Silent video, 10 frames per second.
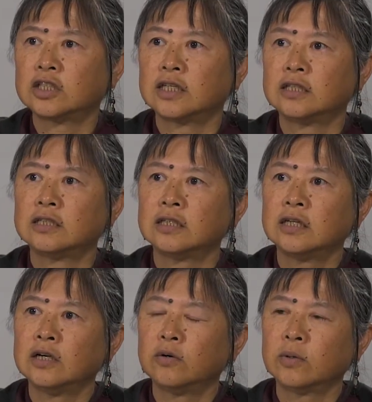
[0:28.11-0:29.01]
and
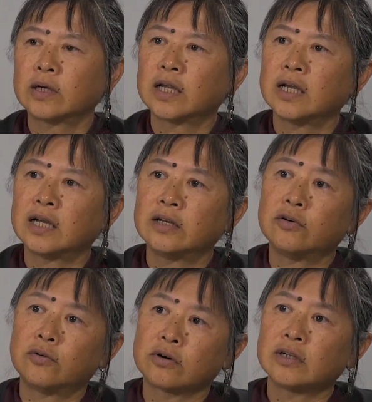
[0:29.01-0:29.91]
working on an
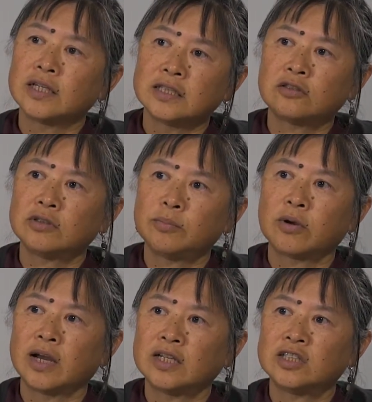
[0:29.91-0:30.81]
oral history
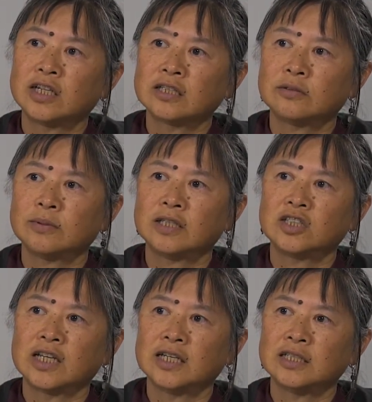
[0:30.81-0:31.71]
project with the
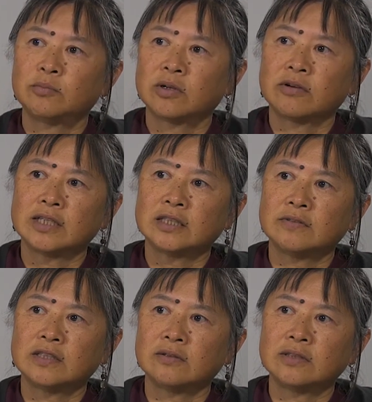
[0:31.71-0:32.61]
Chinese Progressive
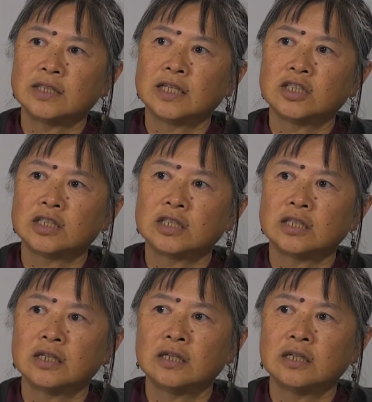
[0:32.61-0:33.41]
Association.